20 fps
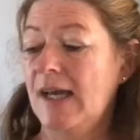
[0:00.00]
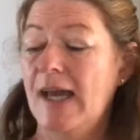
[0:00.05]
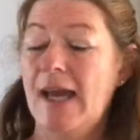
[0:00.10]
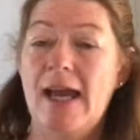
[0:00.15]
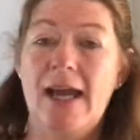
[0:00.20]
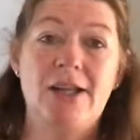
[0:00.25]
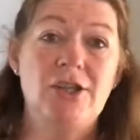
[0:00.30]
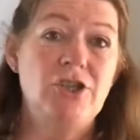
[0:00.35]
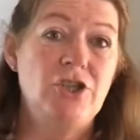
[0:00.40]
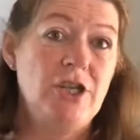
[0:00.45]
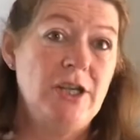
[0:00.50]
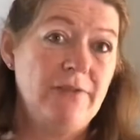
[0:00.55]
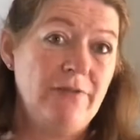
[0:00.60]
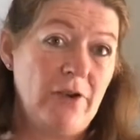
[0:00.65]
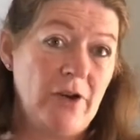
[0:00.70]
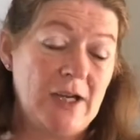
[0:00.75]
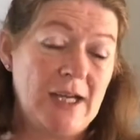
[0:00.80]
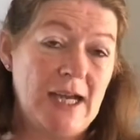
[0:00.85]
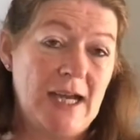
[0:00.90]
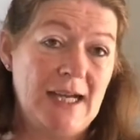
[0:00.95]
And she
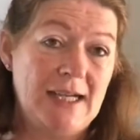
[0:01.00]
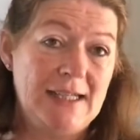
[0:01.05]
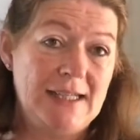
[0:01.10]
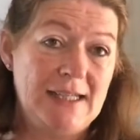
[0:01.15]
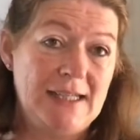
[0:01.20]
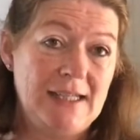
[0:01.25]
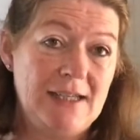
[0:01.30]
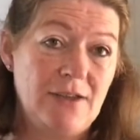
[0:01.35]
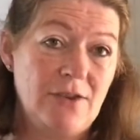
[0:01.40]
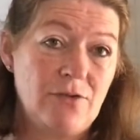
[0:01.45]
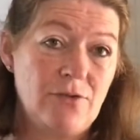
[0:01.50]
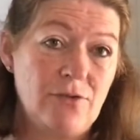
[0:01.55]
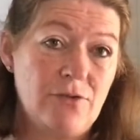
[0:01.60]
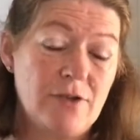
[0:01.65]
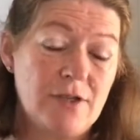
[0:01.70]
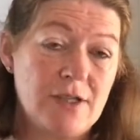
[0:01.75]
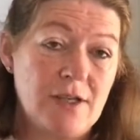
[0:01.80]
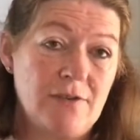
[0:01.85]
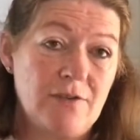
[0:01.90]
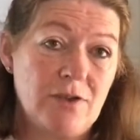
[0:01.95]
very kindly threw
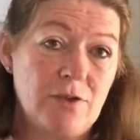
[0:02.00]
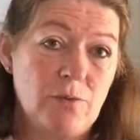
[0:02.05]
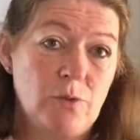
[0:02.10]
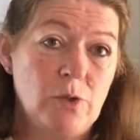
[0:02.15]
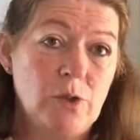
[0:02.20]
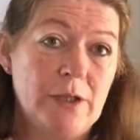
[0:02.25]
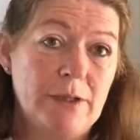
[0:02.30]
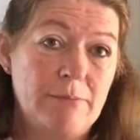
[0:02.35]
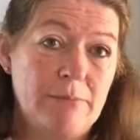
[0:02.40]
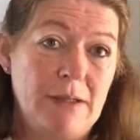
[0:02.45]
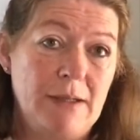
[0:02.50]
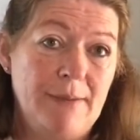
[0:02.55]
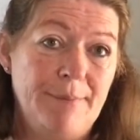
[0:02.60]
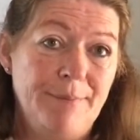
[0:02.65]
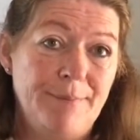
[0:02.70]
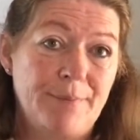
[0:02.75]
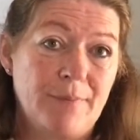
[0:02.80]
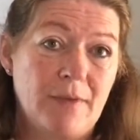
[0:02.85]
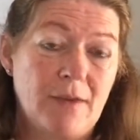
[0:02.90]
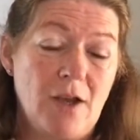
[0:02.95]
this over the wall at me,
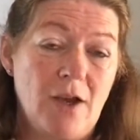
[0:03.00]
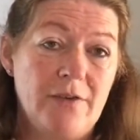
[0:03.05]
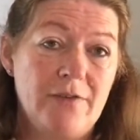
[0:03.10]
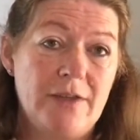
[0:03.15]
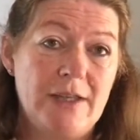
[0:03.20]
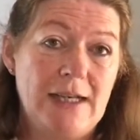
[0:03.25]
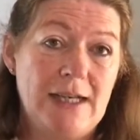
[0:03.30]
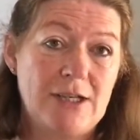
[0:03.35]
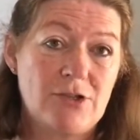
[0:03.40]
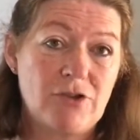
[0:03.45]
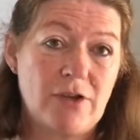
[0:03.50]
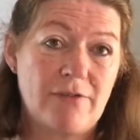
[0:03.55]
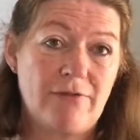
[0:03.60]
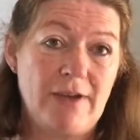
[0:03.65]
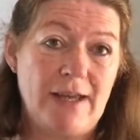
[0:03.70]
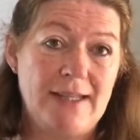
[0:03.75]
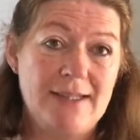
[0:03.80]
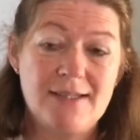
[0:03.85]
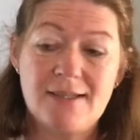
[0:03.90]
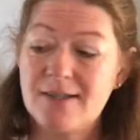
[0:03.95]
over the electric
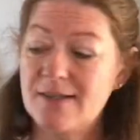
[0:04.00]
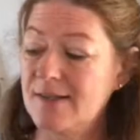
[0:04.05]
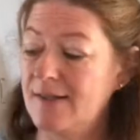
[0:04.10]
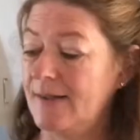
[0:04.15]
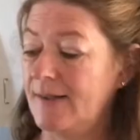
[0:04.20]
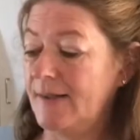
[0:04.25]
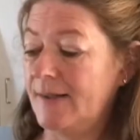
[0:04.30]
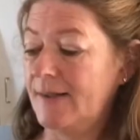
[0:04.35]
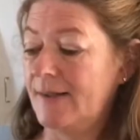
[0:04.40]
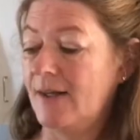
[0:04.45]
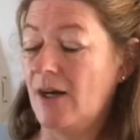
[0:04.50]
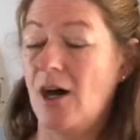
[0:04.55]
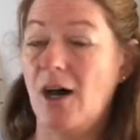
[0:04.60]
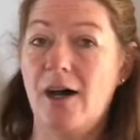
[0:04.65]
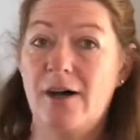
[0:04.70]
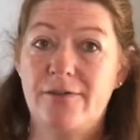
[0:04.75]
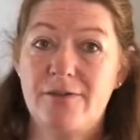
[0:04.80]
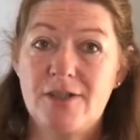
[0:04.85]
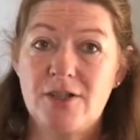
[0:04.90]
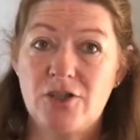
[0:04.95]
fence,
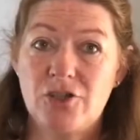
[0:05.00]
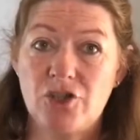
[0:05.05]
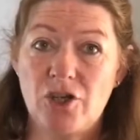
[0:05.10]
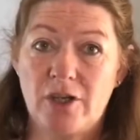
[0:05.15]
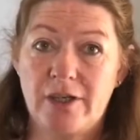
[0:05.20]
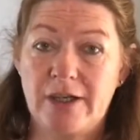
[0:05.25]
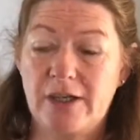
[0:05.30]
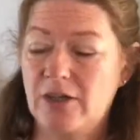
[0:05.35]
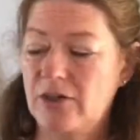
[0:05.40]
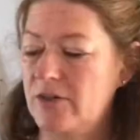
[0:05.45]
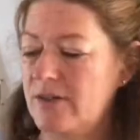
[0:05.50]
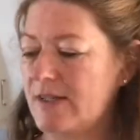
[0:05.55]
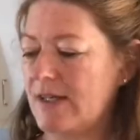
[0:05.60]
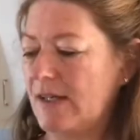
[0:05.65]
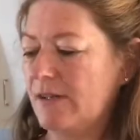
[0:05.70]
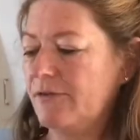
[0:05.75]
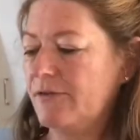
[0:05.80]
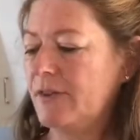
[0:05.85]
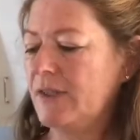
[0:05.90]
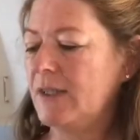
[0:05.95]
after shocking
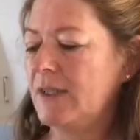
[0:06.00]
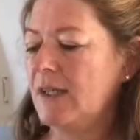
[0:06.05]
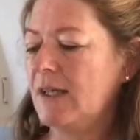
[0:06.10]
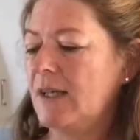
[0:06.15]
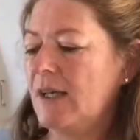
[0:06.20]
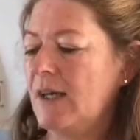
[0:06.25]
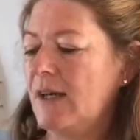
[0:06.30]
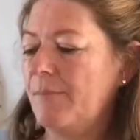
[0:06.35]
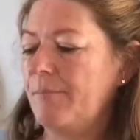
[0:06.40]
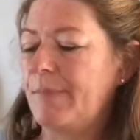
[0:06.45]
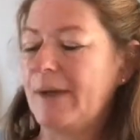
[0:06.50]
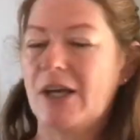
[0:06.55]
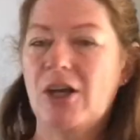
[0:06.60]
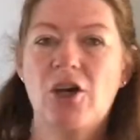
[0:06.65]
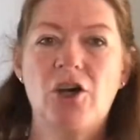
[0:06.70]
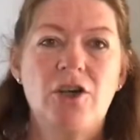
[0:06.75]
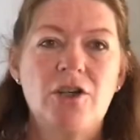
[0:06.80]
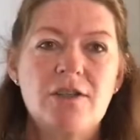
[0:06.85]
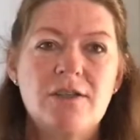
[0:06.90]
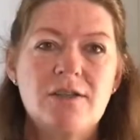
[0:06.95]
herself,
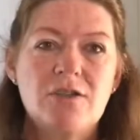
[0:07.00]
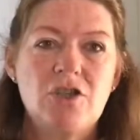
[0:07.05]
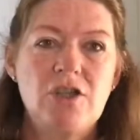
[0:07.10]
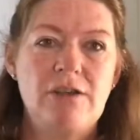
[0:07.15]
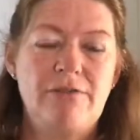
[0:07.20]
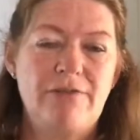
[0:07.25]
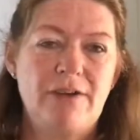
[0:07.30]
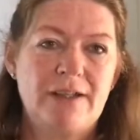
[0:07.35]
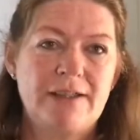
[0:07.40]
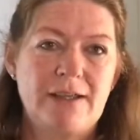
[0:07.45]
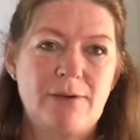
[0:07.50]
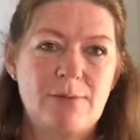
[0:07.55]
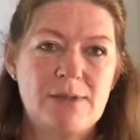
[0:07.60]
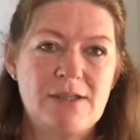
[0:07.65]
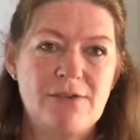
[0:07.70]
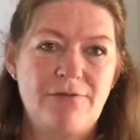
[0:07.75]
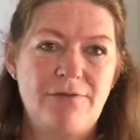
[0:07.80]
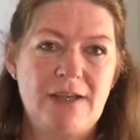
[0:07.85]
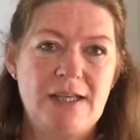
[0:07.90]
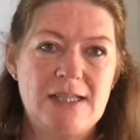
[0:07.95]
because she felt that was a
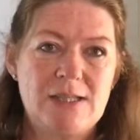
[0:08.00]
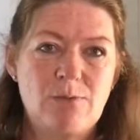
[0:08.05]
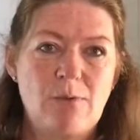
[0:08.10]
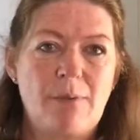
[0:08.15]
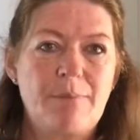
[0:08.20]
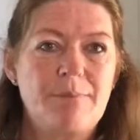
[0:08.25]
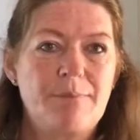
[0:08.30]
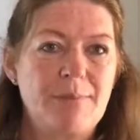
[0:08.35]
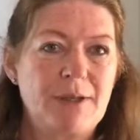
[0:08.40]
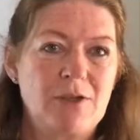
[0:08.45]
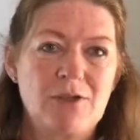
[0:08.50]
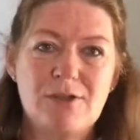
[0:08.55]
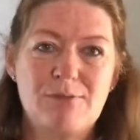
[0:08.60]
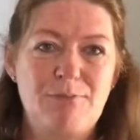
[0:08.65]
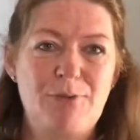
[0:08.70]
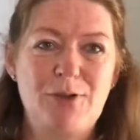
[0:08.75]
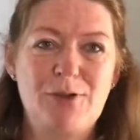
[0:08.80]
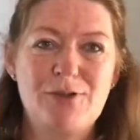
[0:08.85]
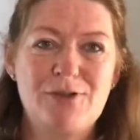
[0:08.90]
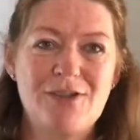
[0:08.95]
fair swap because
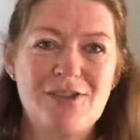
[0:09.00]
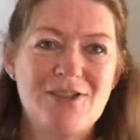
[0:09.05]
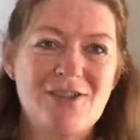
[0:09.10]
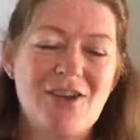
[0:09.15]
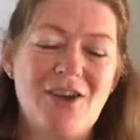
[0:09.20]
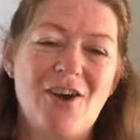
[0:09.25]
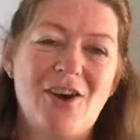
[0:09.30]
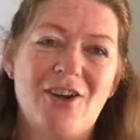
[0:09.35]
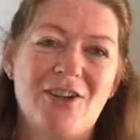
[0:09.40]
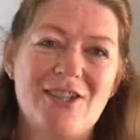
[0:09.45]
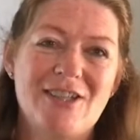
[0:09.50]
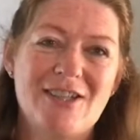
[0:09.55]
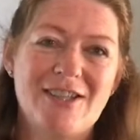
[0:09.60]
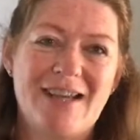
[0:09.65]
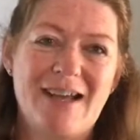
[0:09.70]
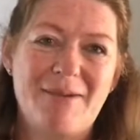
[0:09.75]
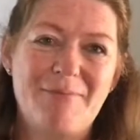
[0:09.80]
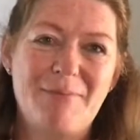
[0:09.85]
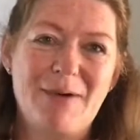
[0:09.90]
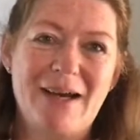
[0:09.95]
booze is so hard to
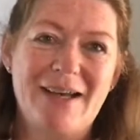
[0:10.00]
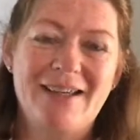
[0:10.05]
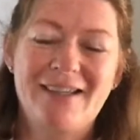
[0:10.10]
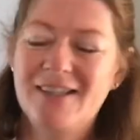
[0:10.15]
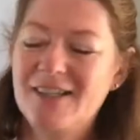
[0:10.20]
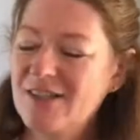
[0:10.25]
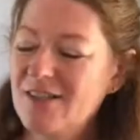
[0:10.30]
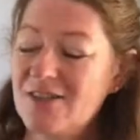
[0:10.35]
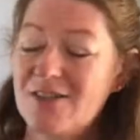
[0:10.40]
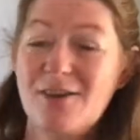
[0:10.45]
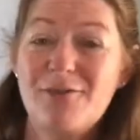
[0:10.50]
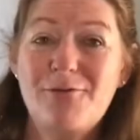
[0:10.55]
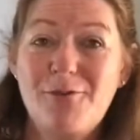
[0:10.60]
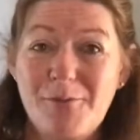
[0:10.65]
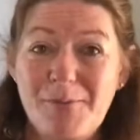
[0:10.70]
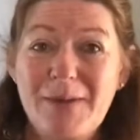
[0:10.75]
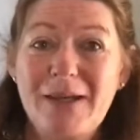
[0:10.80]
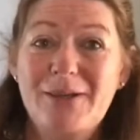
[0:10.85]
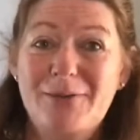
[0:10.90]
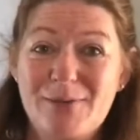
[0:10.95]
come by. So for
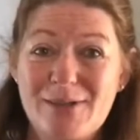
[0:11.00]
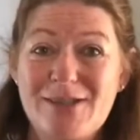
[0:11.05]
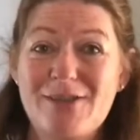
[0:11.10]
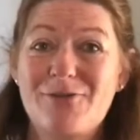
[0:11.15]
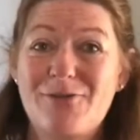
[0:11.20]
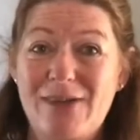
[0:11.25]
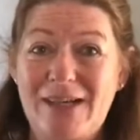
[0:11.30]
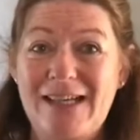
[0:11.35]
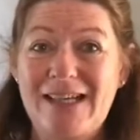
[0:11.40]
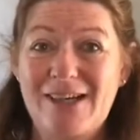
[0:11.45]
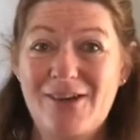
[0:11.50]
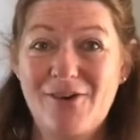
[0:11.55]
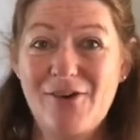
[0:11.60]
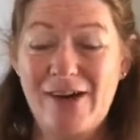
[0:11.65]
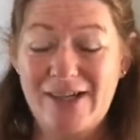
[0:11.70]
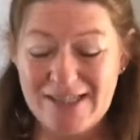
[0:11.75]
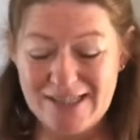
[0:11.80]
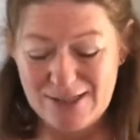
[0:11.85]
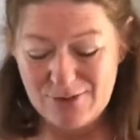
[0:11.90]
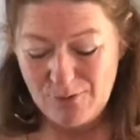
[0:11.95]
me it was a really
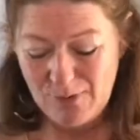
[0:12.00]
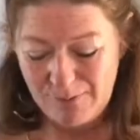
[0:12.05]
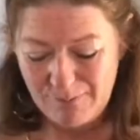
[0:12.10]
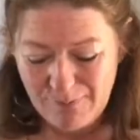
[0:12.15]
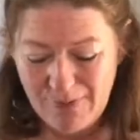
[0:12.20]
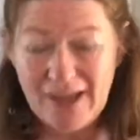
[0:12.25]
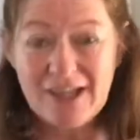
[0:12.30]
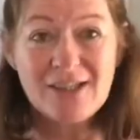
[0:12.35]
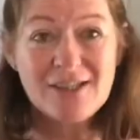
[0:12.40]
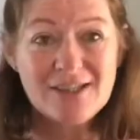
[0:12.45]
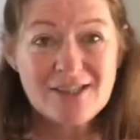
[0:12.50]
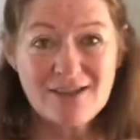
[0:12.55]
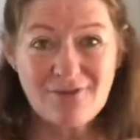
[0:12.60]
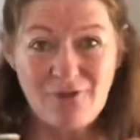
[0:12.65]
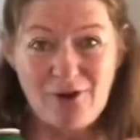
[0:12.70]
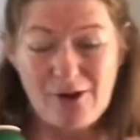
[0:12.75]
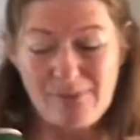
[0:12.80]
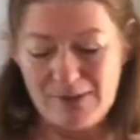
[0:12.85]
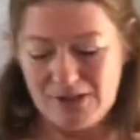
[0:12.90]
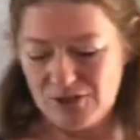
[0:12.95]
great swap. Thanks
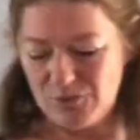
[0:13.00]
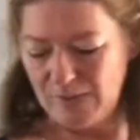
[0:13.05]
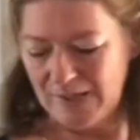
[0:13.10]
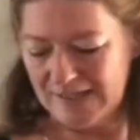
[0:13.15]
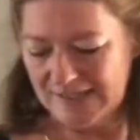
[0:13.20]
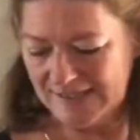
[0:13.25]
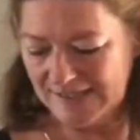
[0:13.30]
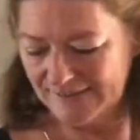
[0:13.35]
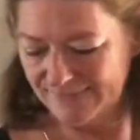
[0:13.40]
very much, Wendy.